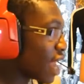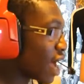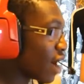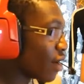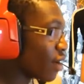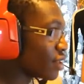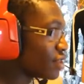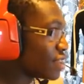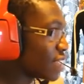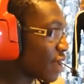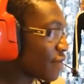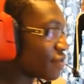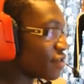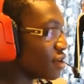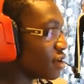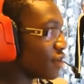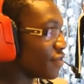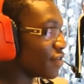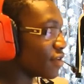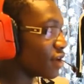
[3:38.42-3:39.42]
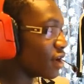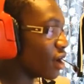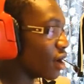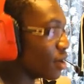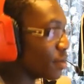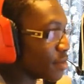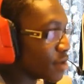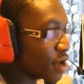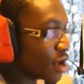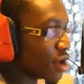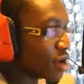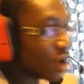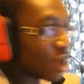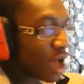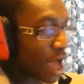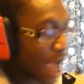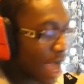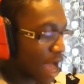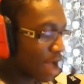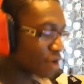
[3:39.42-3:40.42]
Now I definitely feel at home. You know, look,
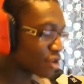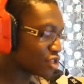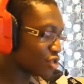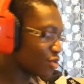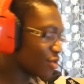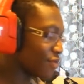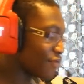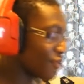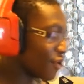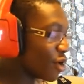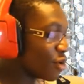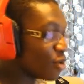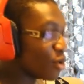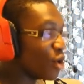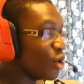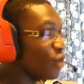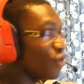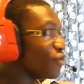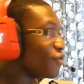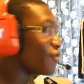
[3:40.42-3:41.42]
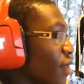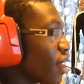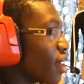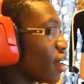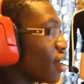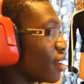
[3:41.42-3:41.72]
a house with no roof.